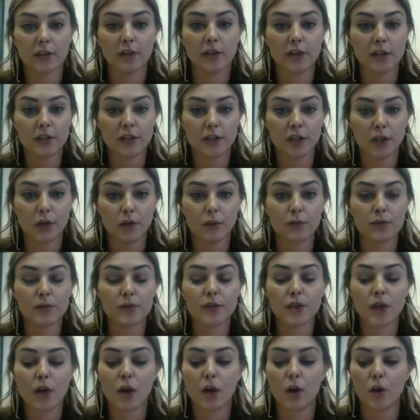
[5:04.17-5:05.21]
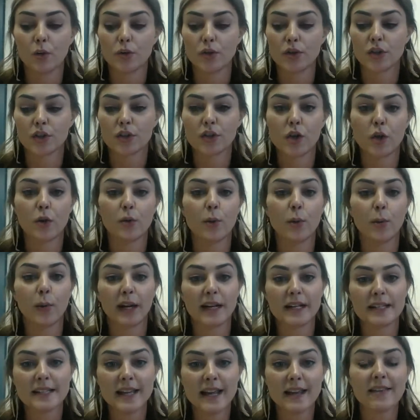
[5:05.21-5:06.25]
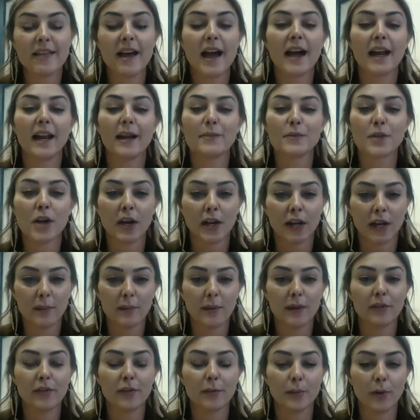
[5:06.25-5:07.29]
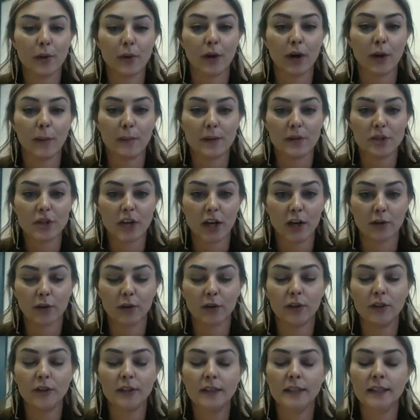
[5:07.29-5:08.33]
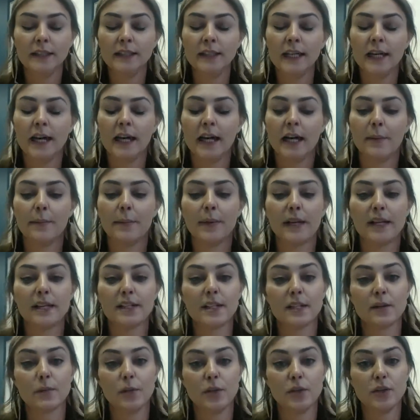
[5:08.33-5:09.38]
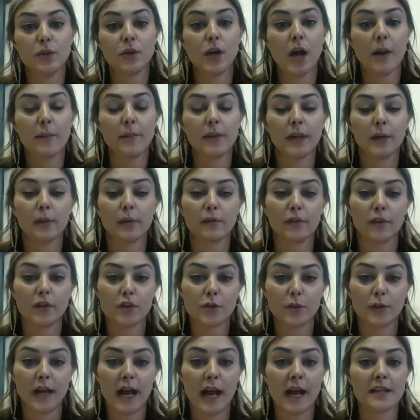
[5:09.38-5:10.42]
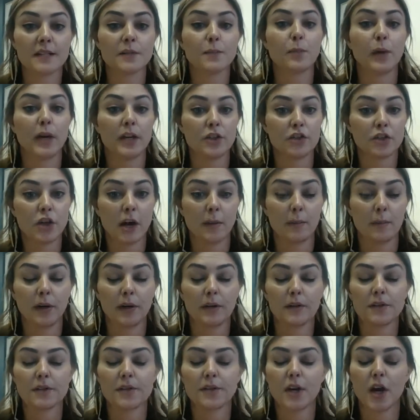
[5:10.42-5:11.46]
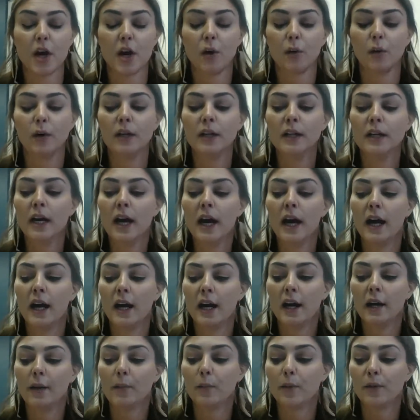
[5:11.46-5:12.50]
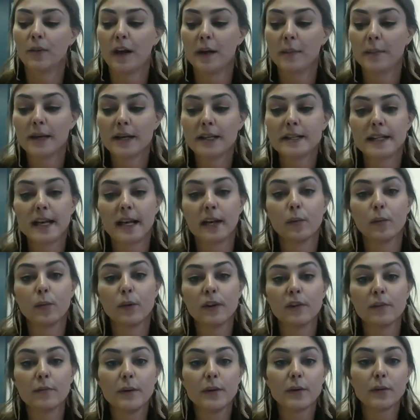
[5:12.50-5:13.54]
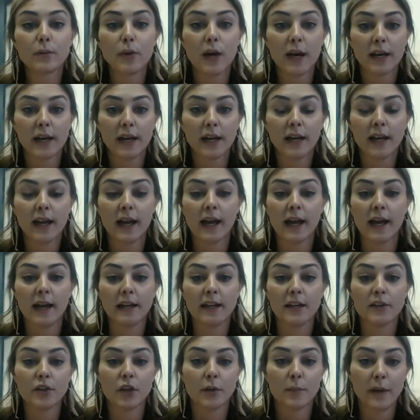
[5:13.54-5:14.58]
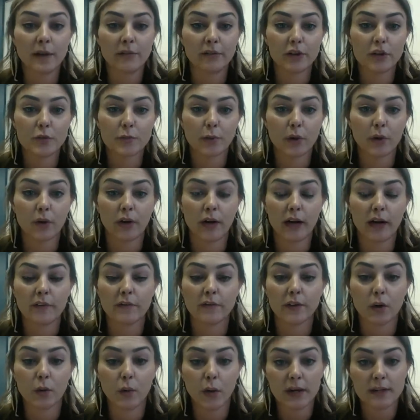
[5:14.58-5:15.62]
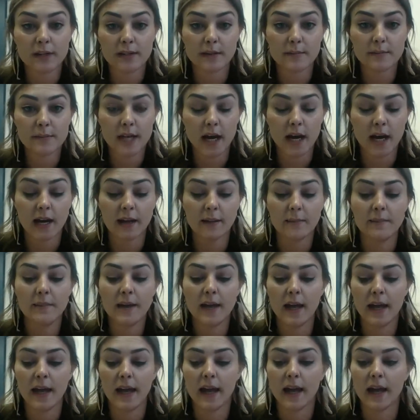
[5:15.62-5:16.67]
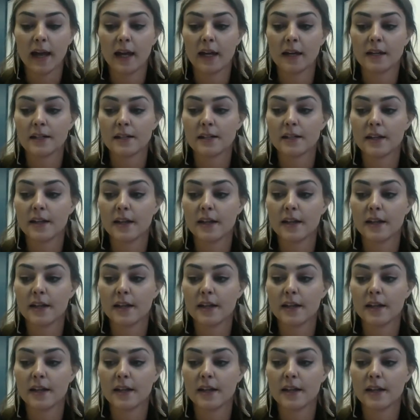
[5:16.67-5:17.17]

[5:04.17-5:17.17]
32. So just know that when I say that, I'm talking about the program in general. But we do commonly refer to it as Price Chopper. So with that being said, we have been running an adult beverage program for quite some time, and